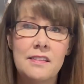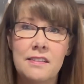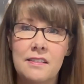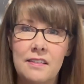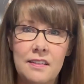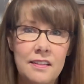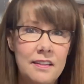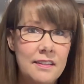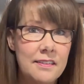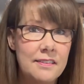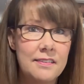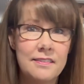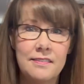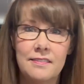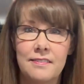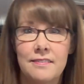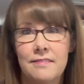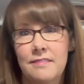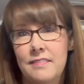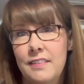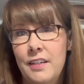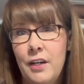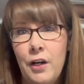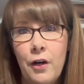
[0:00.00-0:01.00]
it's
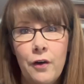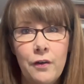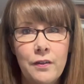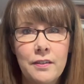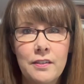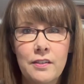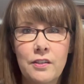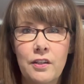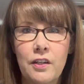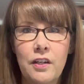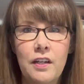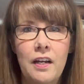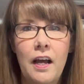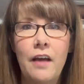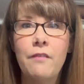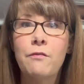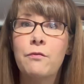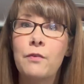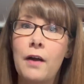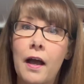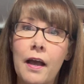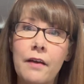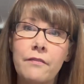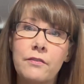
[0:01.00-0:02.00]
you know, it's good.
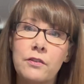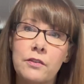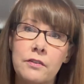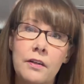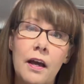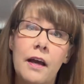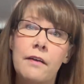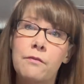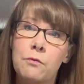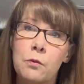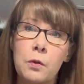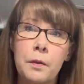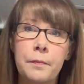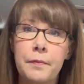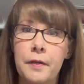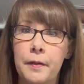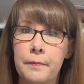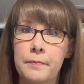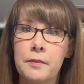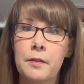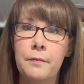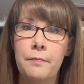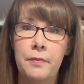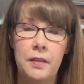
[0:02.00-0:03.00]
I've warmed up
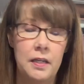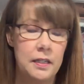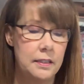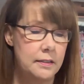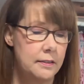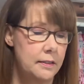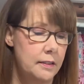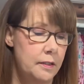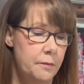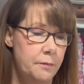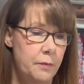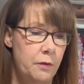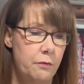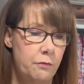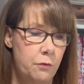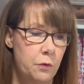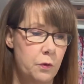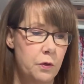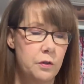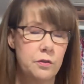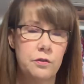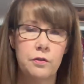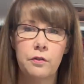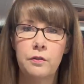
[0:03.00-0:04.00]
some things in it
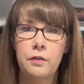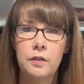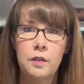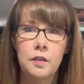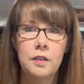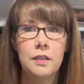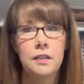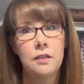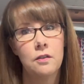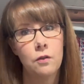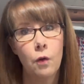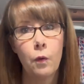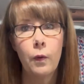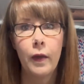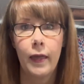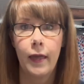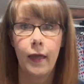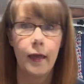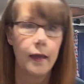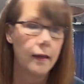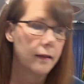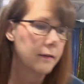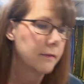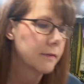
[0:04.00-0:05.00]
before, so it's
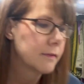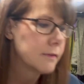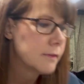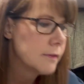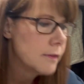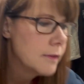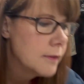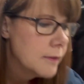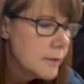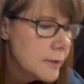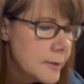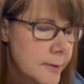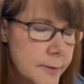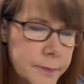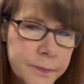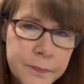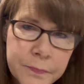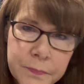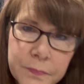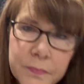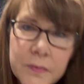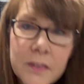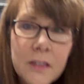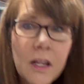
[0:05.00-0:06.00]
okay. It's
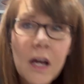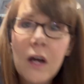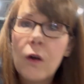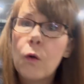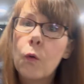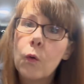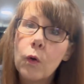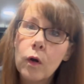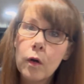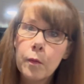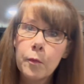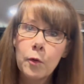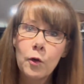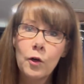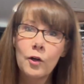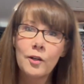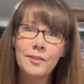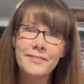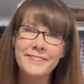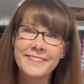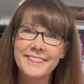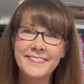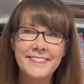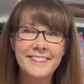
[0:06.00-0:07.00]
not
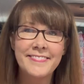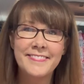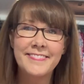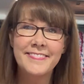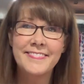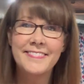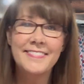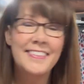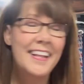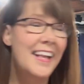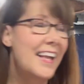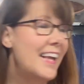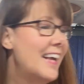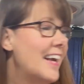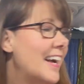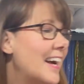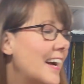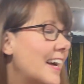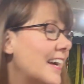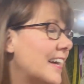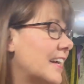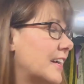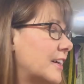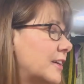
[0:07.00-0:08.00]
horrible.
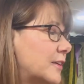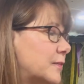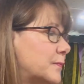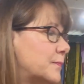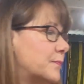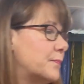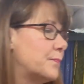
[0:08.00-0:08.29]
But